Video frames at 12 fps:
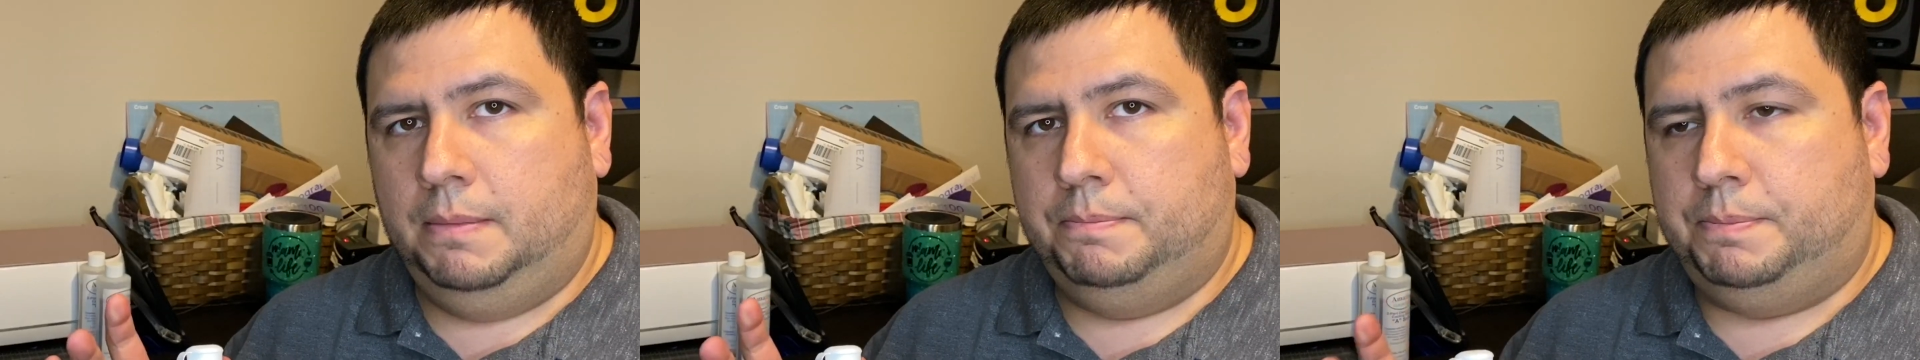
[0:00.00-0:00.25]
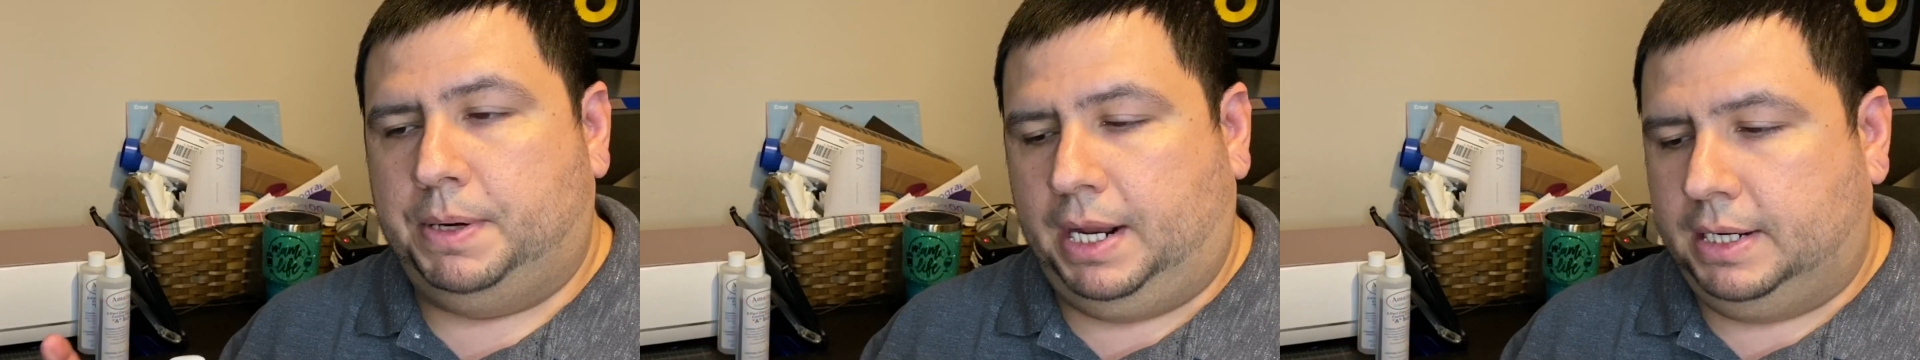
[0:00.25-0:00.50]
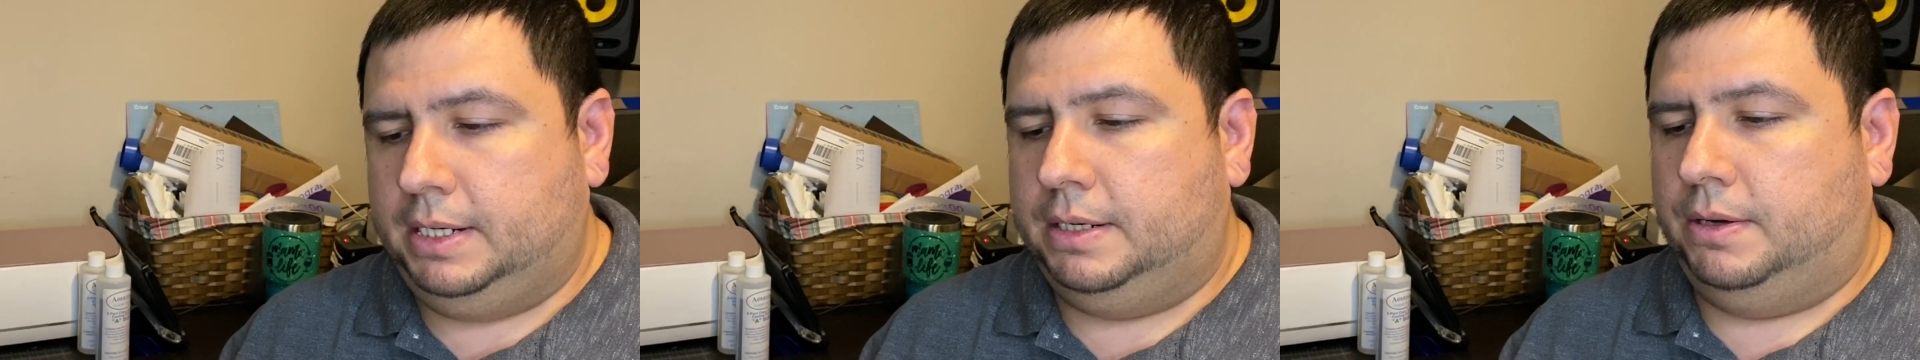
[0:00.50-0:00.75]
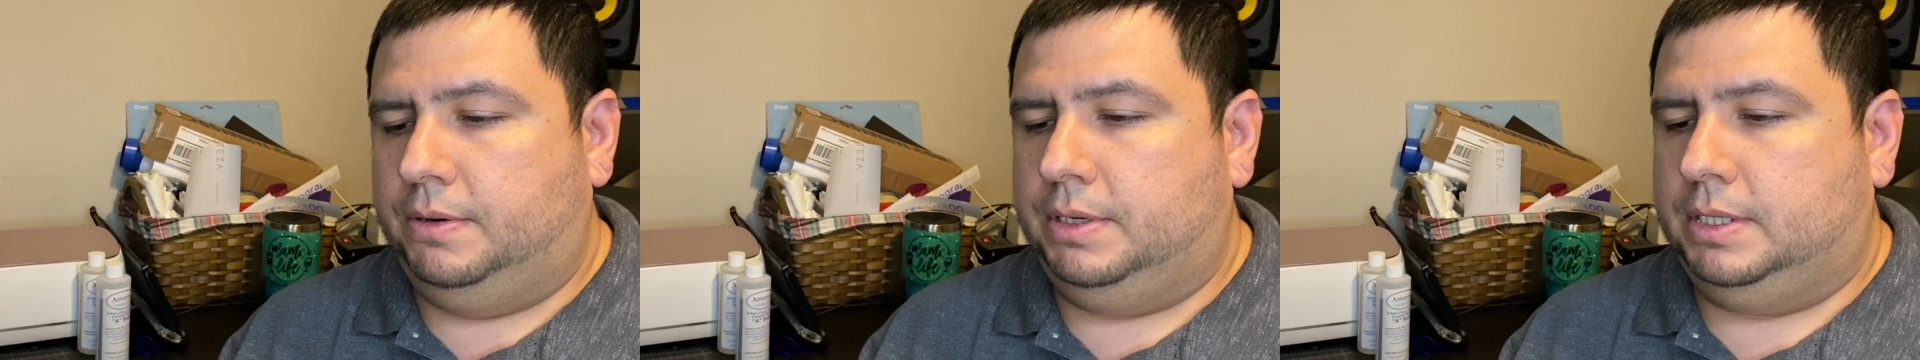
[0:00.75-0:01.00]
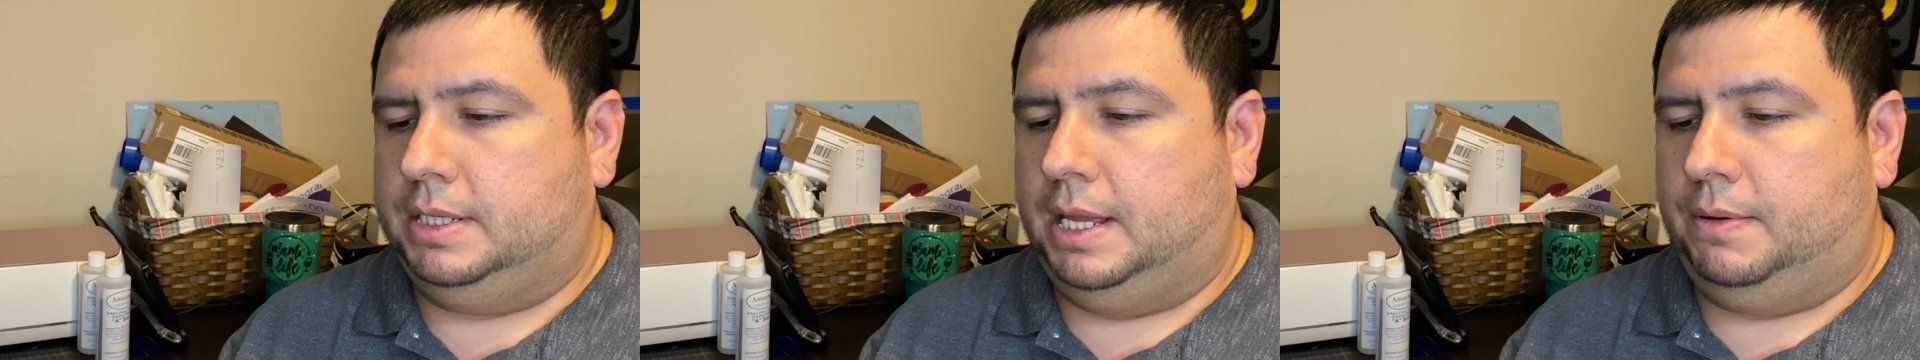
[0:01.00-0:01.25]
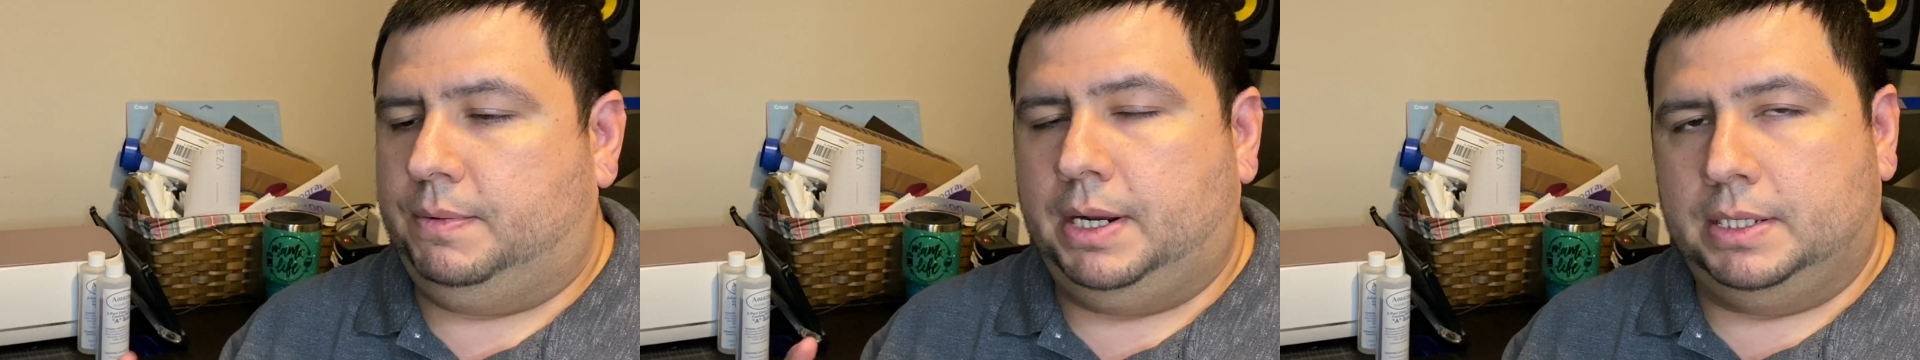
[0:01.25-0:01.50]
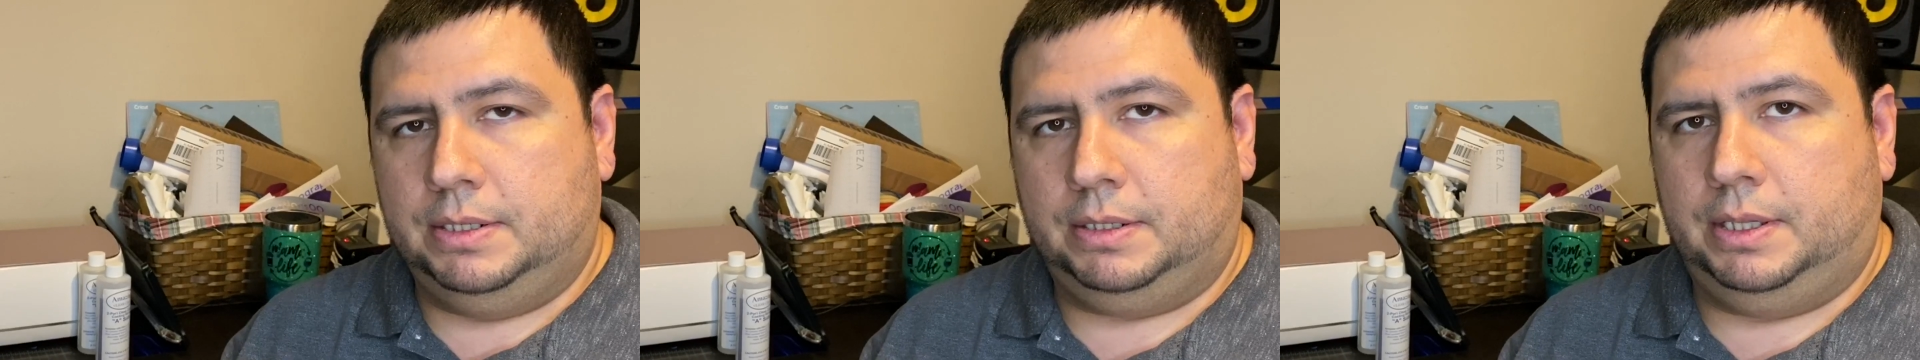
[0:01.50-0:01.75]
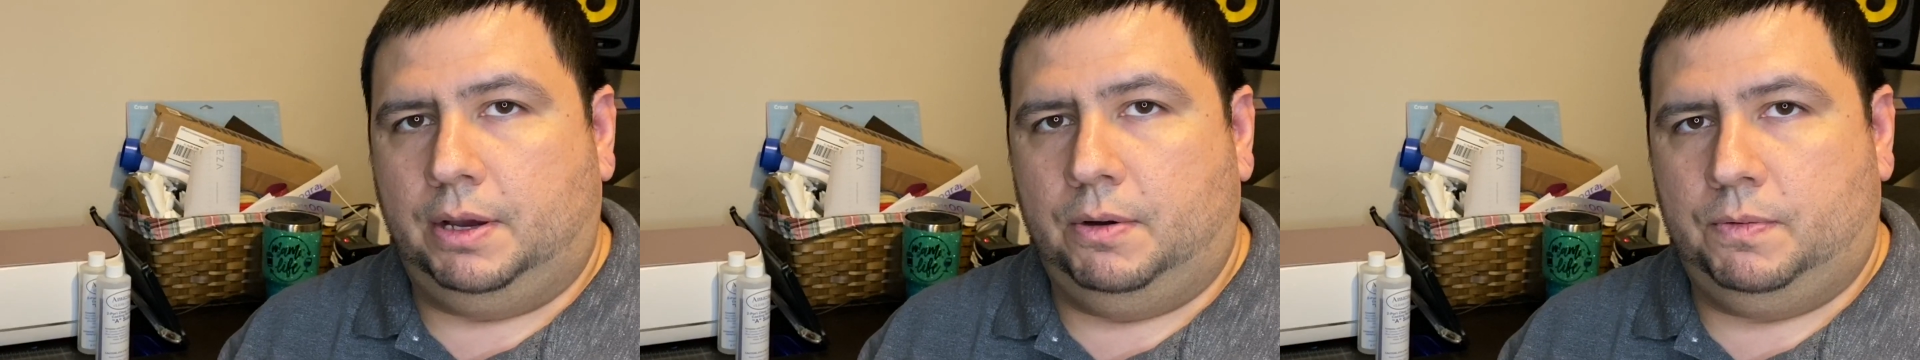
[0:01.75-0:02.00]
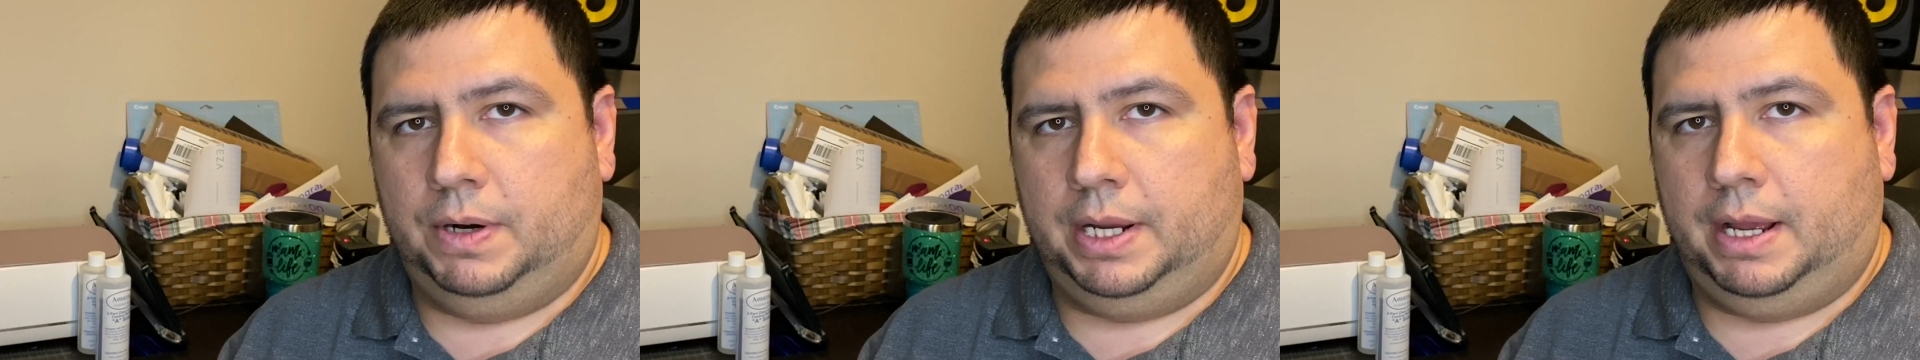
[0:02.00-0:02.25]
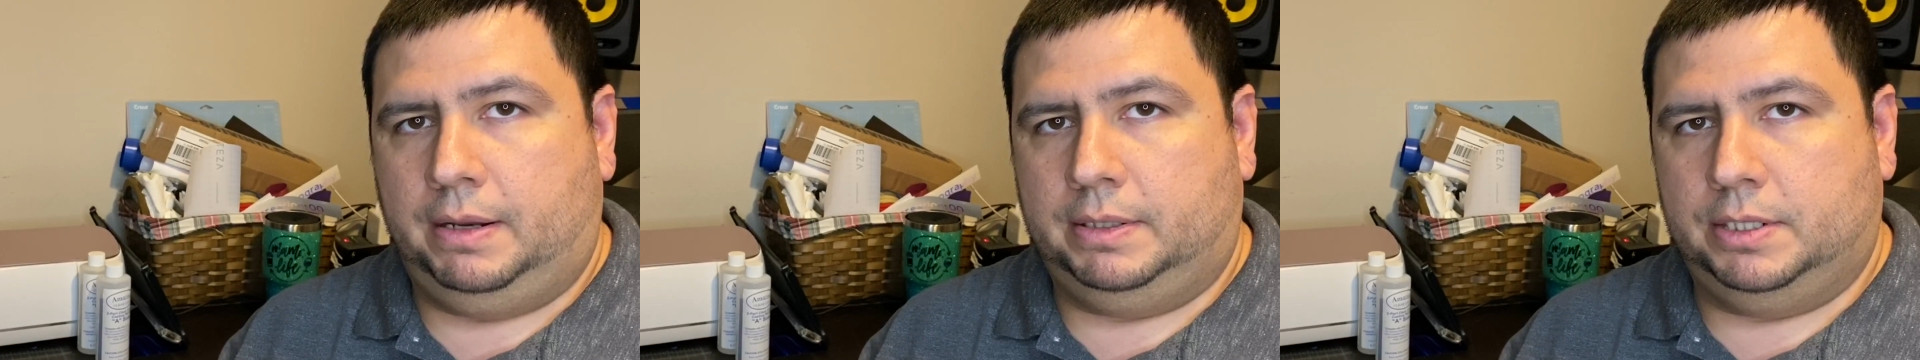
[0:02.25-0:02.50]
but I did notice that when I took the O-ring out